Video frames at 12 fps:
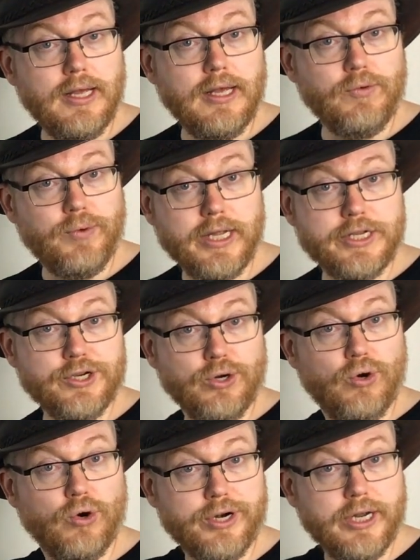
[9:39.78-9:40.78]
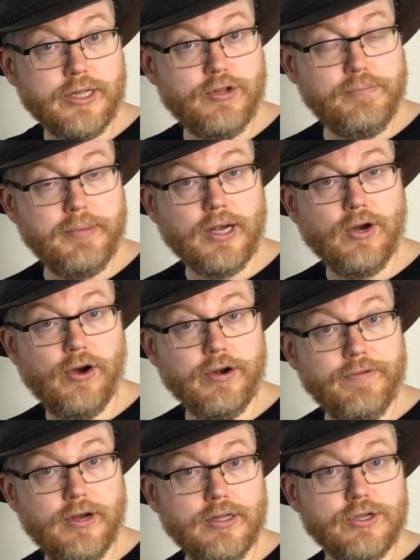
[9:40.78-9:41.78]
which according to
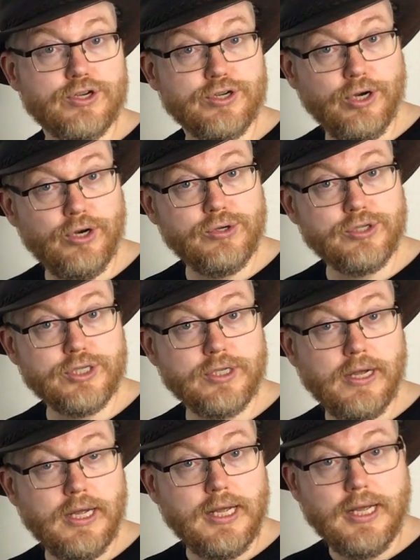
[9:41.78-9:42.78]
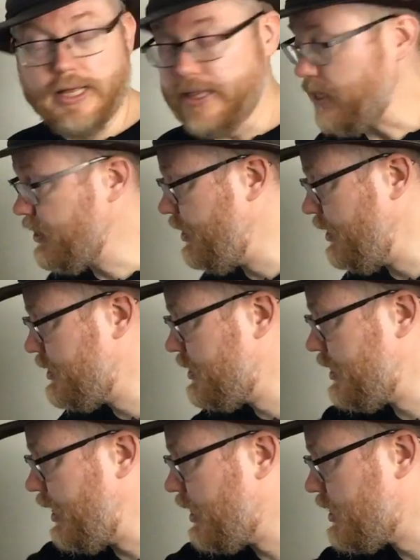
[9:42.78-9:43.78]
McConville shows that this
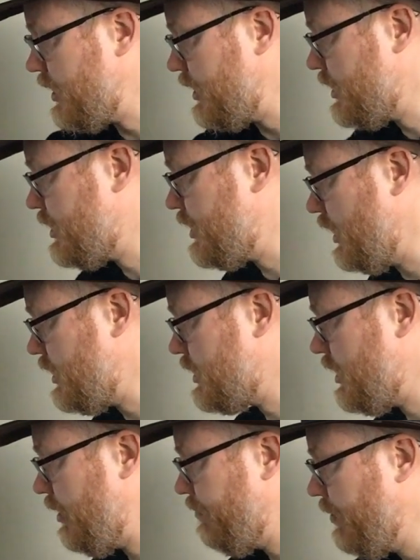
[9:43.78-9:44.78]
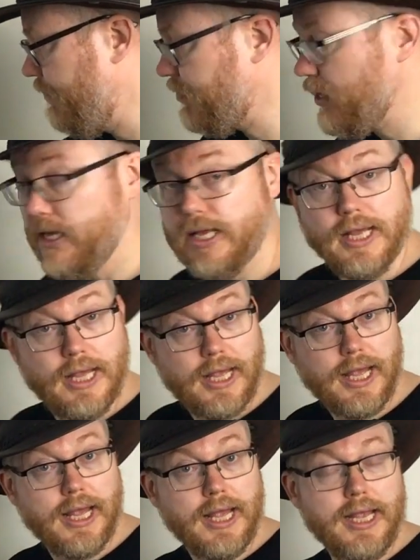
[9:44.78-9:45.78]
section system
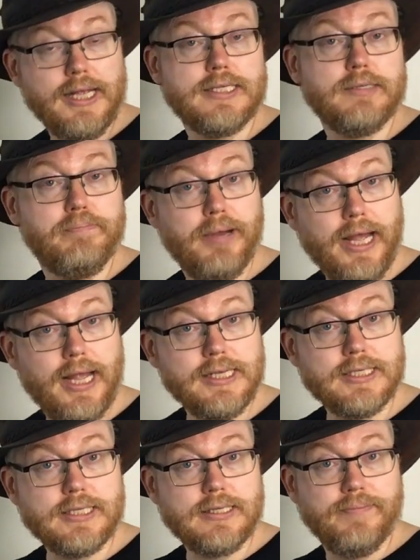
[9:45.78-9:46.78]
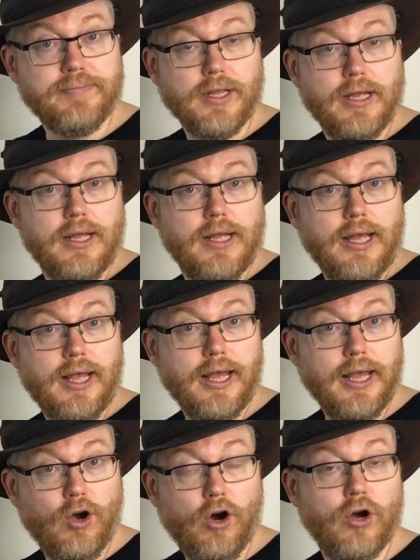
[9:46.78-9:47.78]
is based
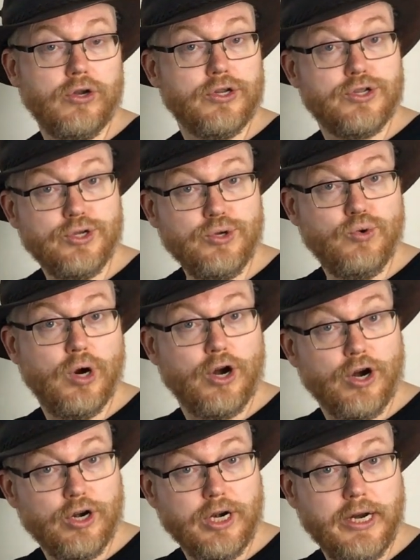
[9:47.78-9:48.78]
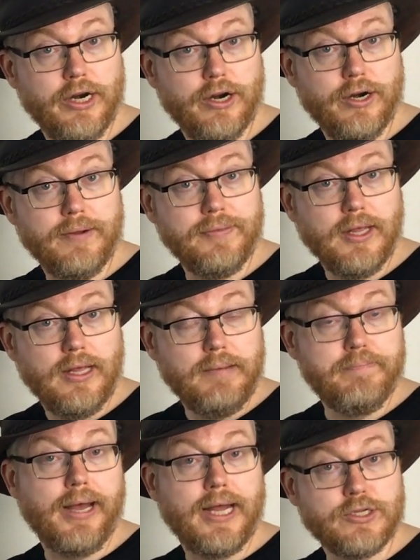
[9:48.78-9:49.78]
on 2 earlier
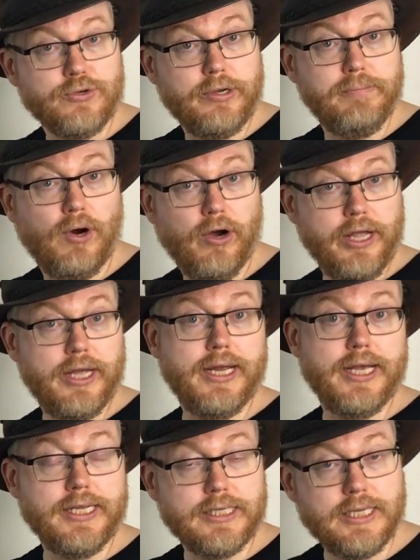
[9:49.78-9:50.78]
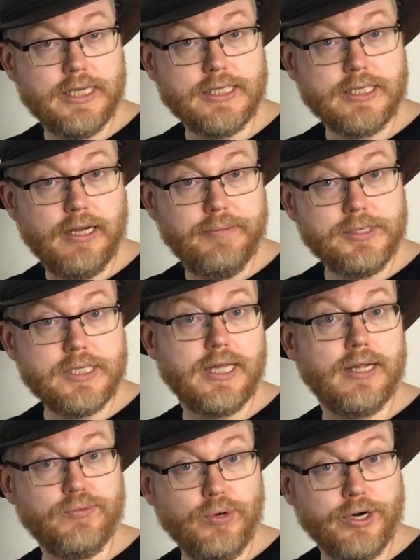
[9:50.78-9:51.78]
patrimoiety systems
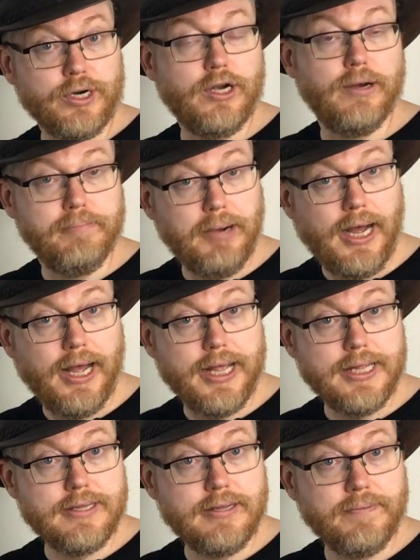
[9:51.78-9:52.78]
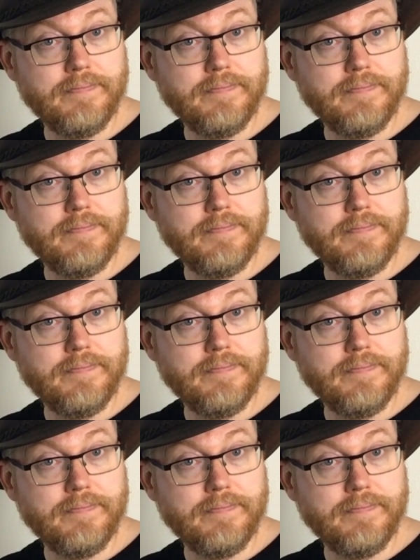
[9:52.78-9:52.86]
that were combined.